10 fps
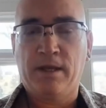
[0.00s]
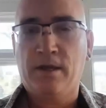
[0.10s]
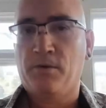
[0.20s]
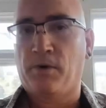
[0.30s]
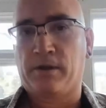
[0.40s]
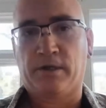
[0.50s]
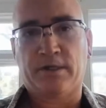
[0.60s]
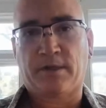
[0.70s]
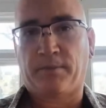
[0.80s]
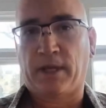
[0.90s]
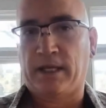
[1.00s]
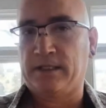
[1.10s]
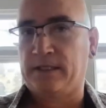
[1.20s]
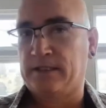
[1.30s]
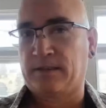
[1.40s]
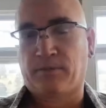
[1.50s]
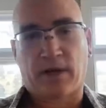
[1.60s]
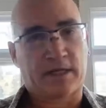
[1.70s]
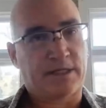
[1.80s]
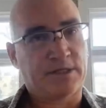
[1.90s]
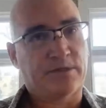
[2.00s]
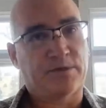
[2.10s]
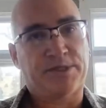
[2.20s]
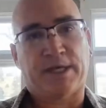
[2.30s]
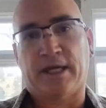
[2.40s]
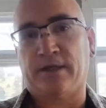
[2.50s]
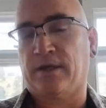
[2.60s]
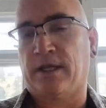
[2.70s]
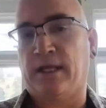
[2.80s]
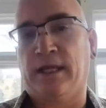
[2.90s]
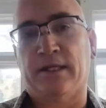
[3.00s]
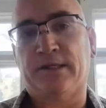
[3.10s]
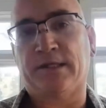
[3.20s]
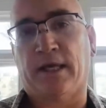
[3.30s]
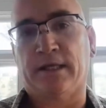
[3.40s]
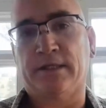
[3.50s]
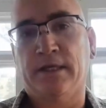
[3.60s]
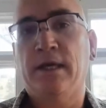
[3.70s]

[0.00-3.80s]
whether it is a pendant, a practitioner set, or any set,